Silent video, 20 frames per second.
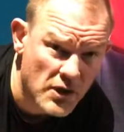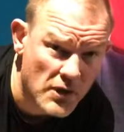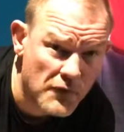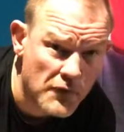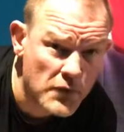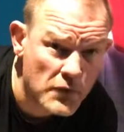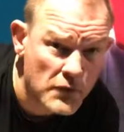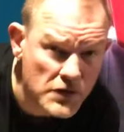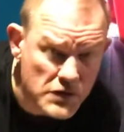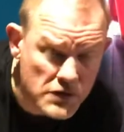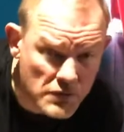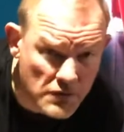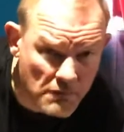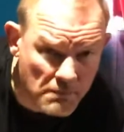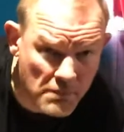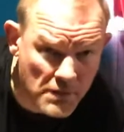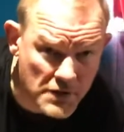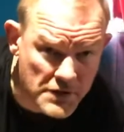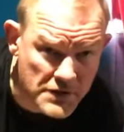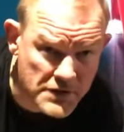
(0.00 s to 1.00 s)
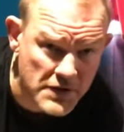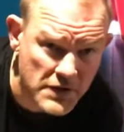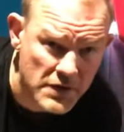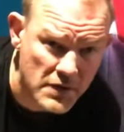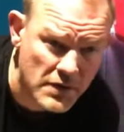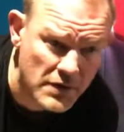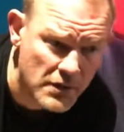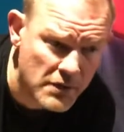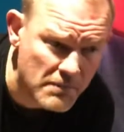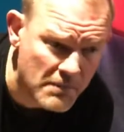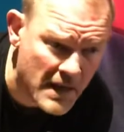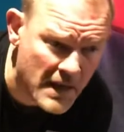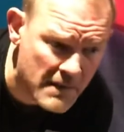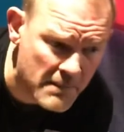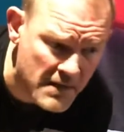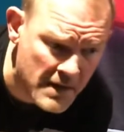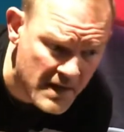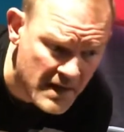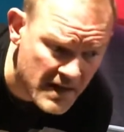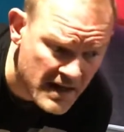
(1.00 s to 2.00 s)
So if you're the sort of person who
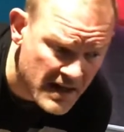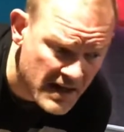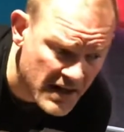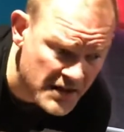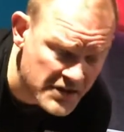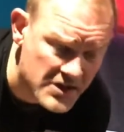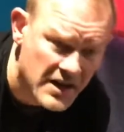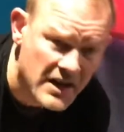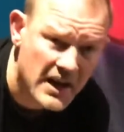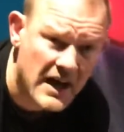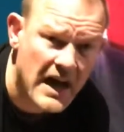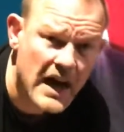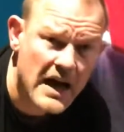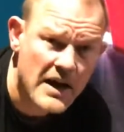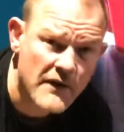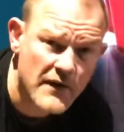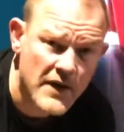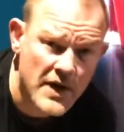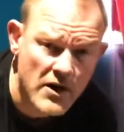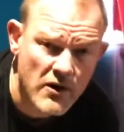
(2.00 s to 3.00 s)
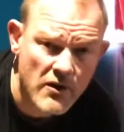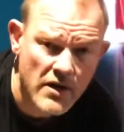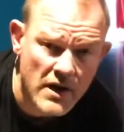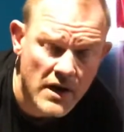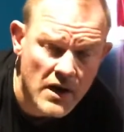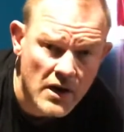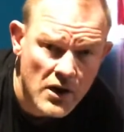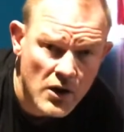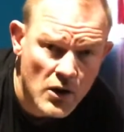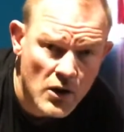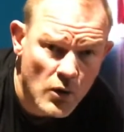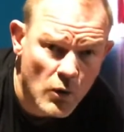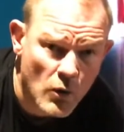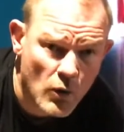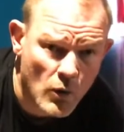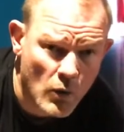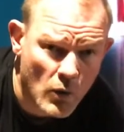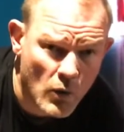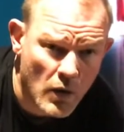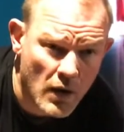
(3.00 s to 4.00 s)
maybe is a little hard of hearing
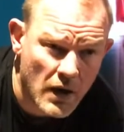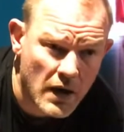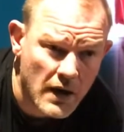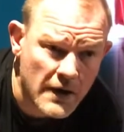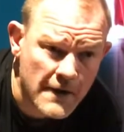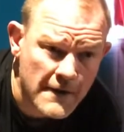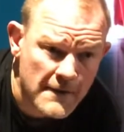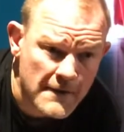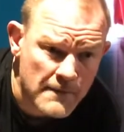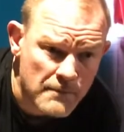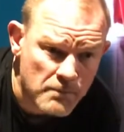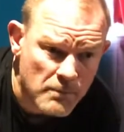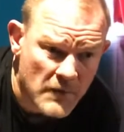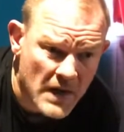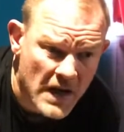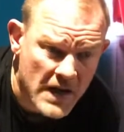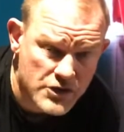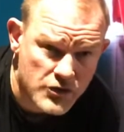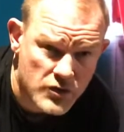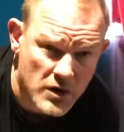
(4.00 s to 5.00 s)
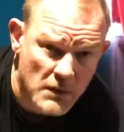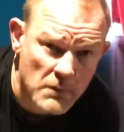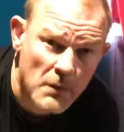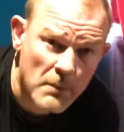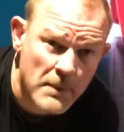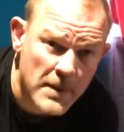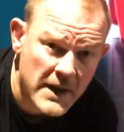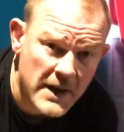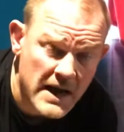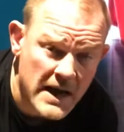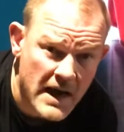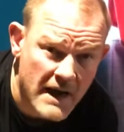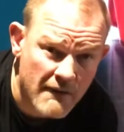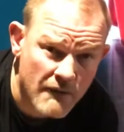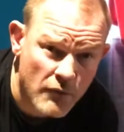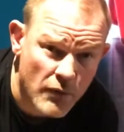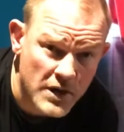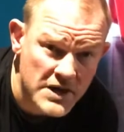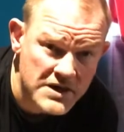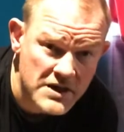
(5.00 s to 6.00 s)
or has trouble picking
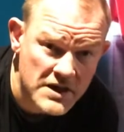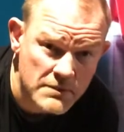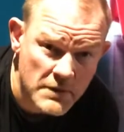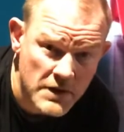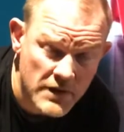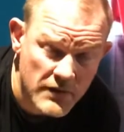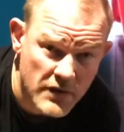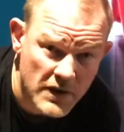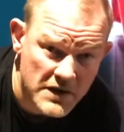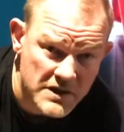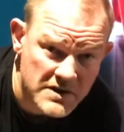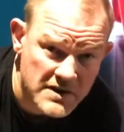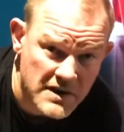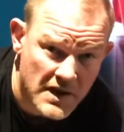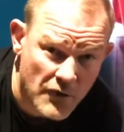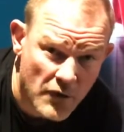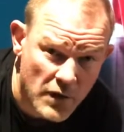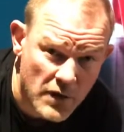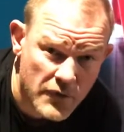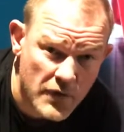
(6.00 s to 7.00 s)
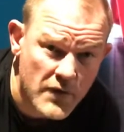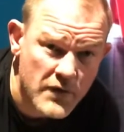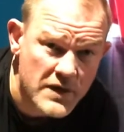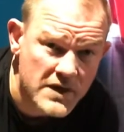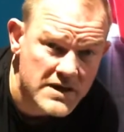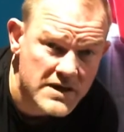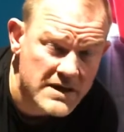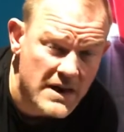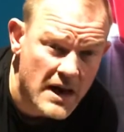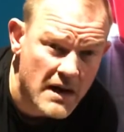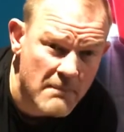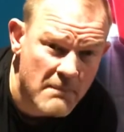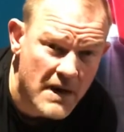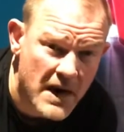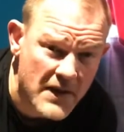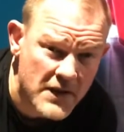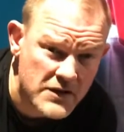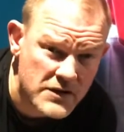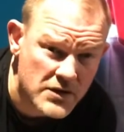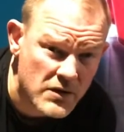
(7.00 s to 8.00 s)
out voices when you've got stuff on, if you've got a
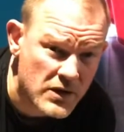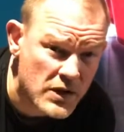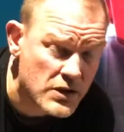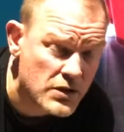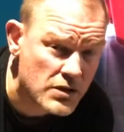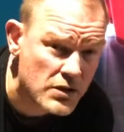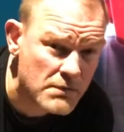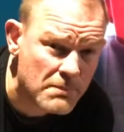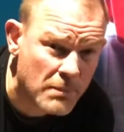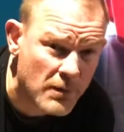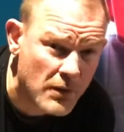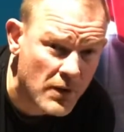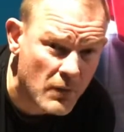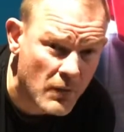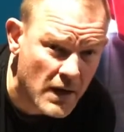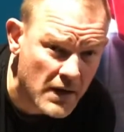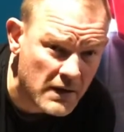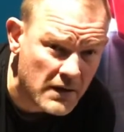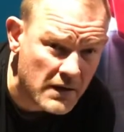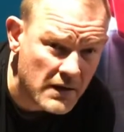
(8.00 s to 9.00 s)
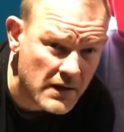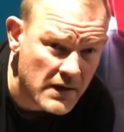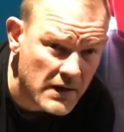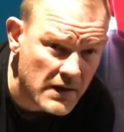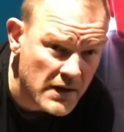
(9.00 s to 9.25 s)
soundbar that's only 2.1,